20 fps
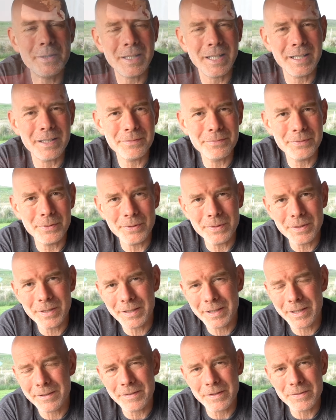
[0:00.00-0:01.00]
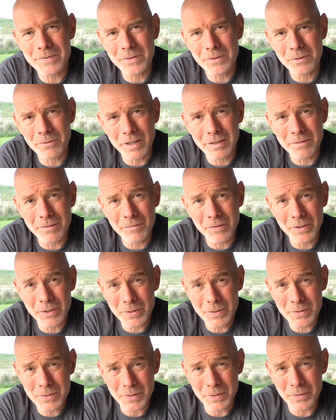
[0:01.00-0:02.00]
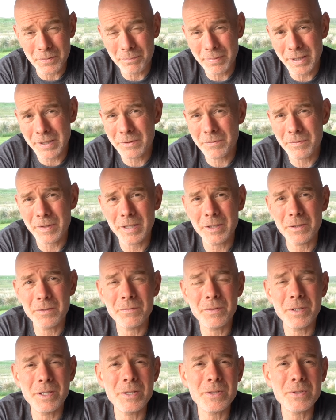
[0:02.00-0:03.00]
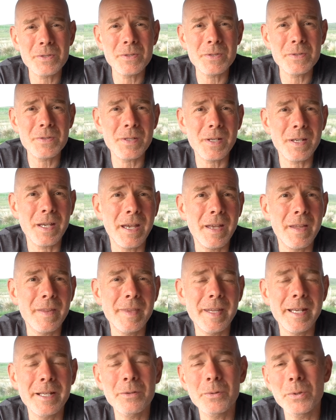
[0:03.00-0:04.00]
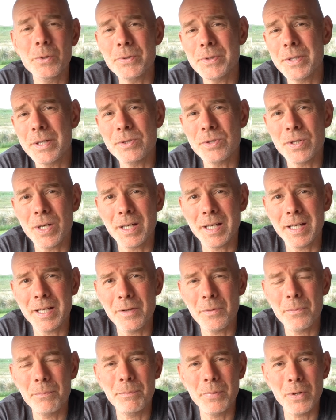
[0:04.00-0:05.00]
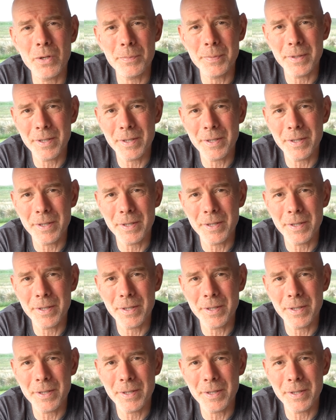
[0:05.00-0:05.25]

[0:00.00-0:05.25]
California. They've done some great reviews on panel van conversions. And then also check out Bob